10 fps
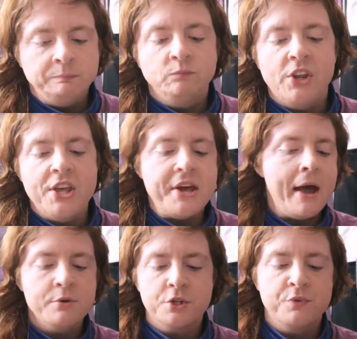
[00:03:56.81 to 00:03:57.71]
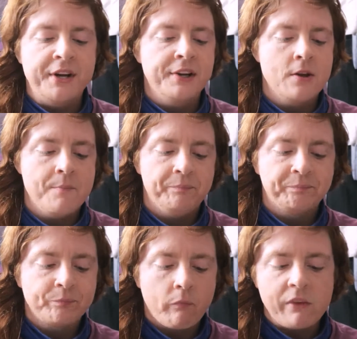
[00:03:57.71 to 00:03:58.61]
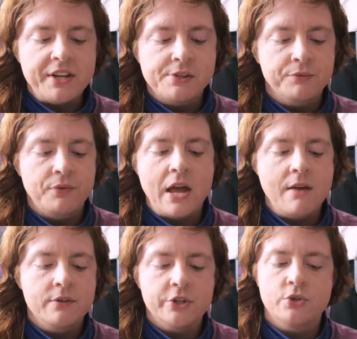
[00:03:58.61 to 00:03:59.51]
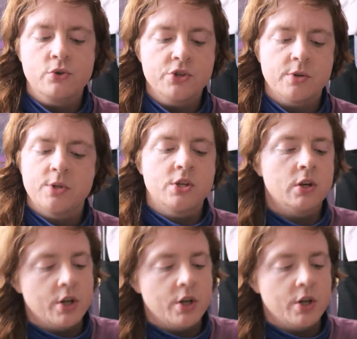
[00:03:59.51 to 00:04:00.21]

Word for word: The outer ring isn't flavored at all, so it's not